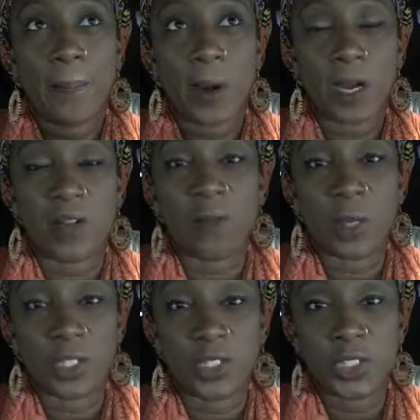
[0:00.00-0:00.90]
part of
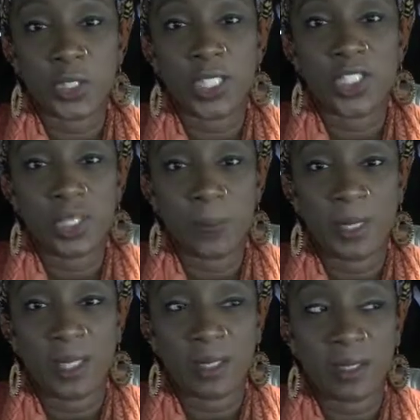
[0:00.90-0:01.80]
what your journey should
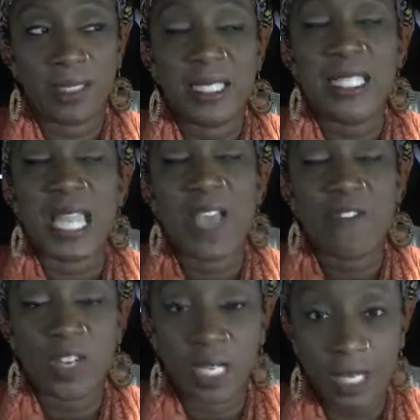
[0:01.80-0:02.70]
be.
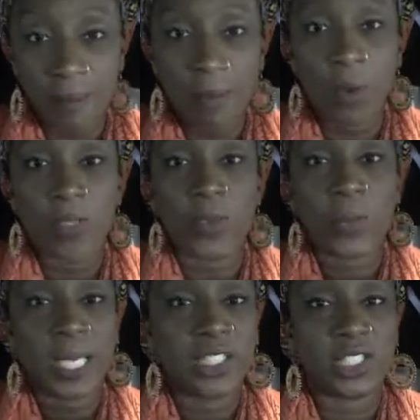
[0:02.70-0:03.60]
Definitely more in the
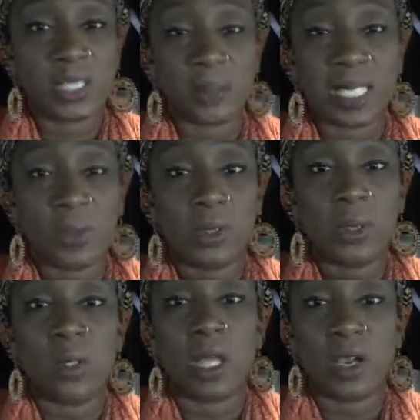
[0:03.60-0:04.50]
relationships that will
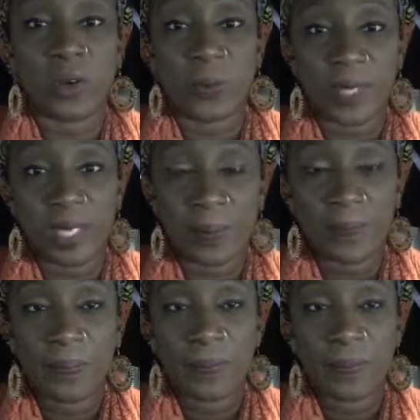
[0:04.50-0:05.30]
no longer be.